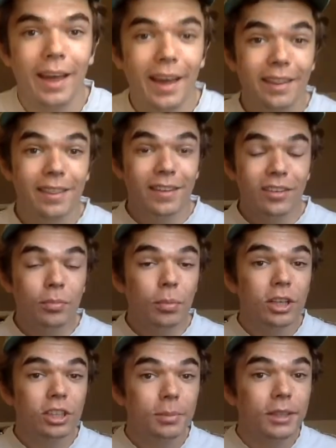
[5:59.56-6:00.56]
And this
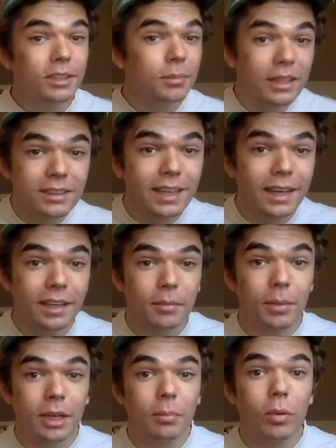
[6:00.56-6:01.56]
brings me to my
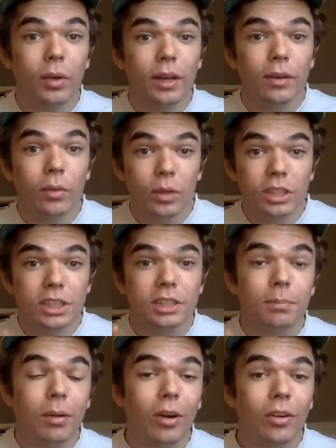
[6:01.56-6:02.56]
second big point, which
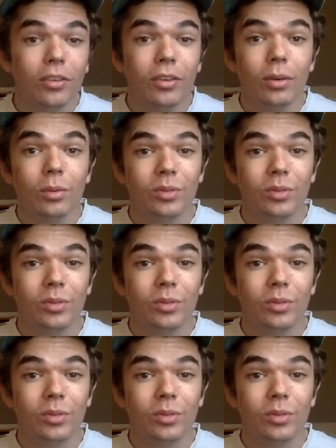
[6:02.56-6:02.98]
is personal